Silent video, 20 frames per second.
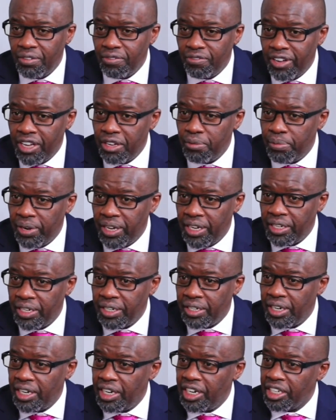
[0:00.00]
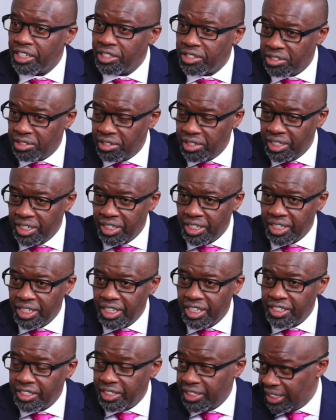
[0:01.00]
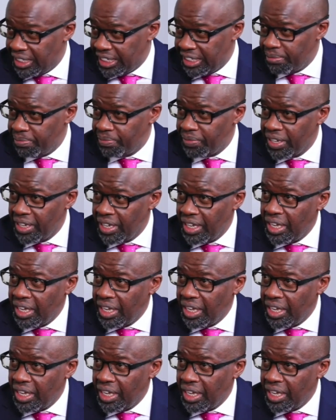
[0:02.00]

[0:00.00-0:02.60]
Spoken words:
vibrant electronic system.